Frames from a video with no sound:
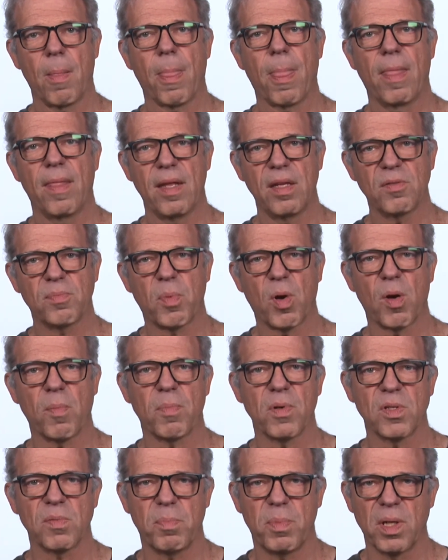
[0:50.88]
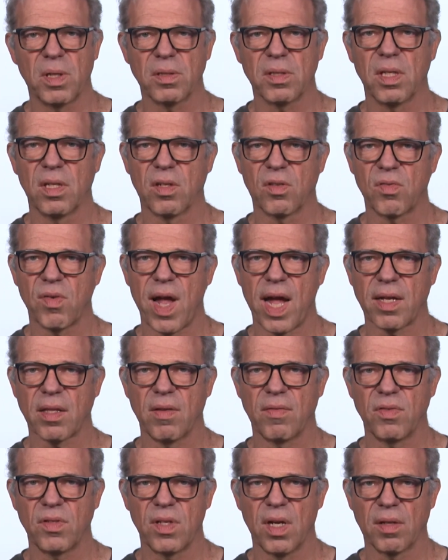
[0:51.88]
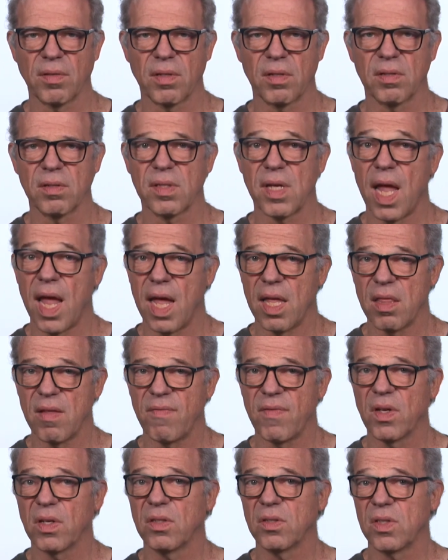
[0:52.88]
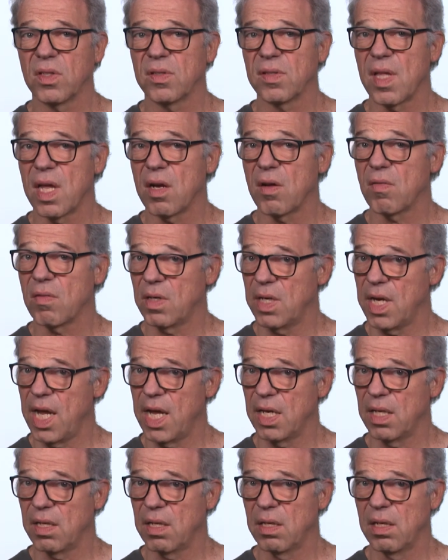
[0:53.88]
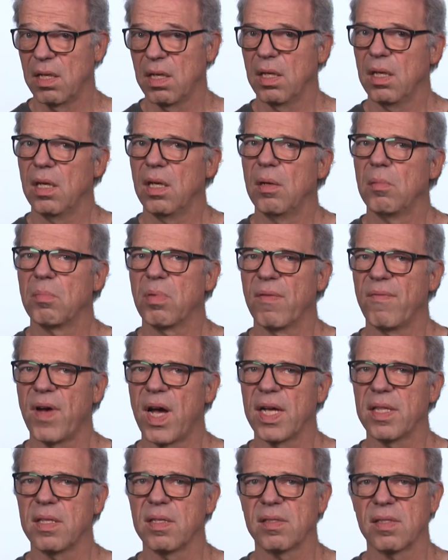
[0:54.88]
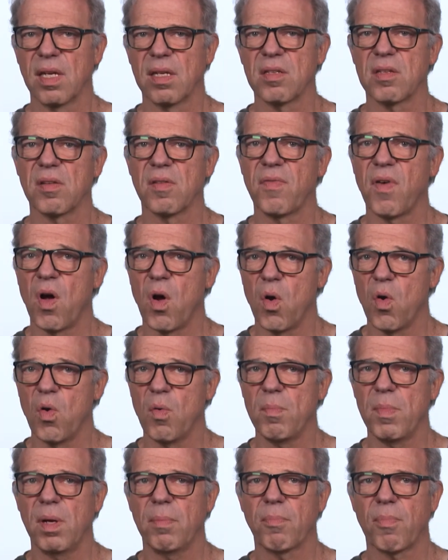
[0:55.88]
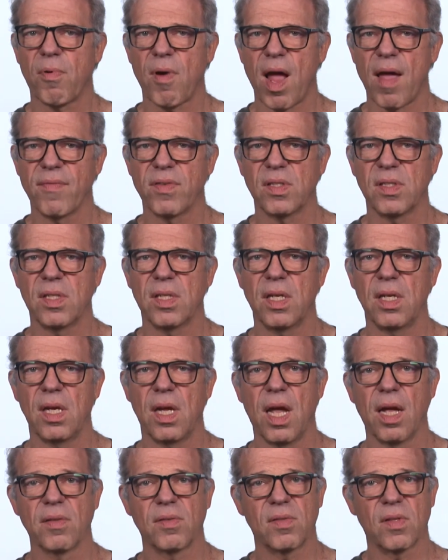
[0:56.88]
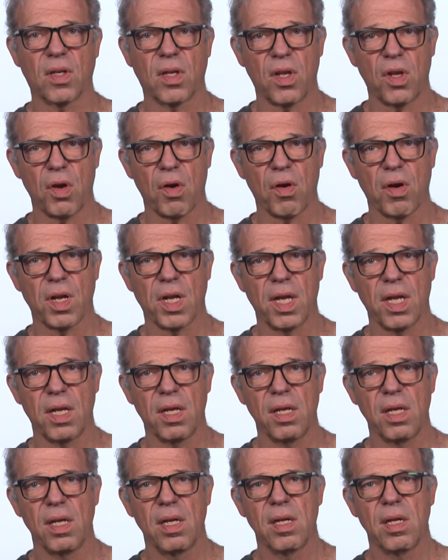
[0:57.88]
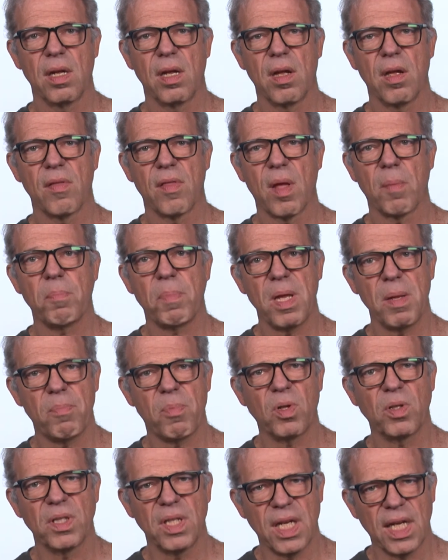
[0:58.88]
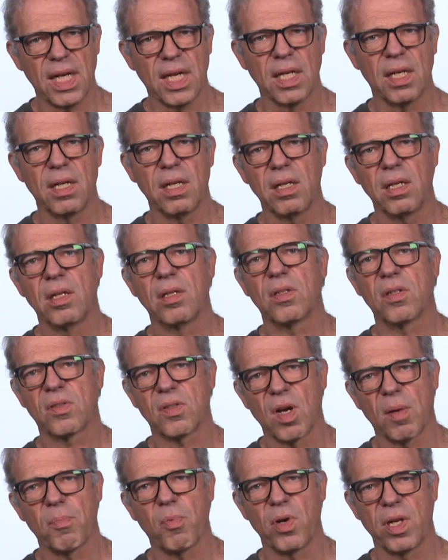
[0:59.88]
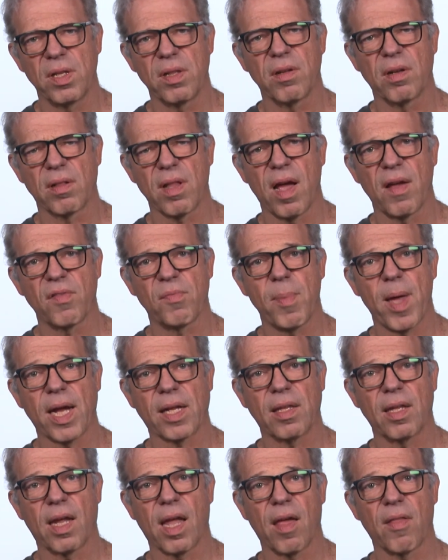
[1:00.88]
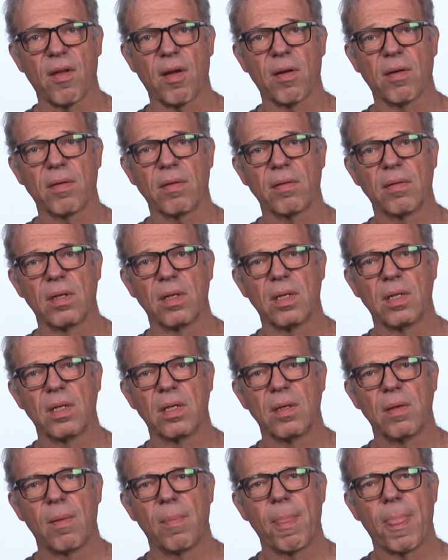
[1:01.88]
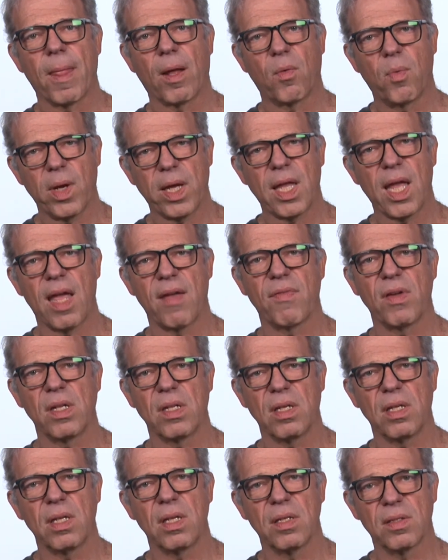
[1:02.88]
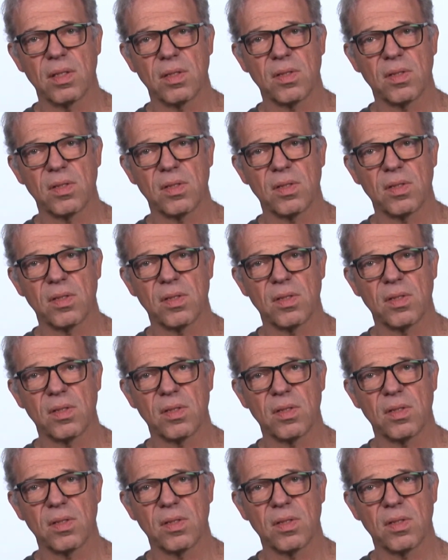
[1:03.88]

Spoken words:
These purpose-built and attractive shelters and the villages they create provide the sense of home, privacy, and security that people need to start putting their lives back together. QuickHaven is a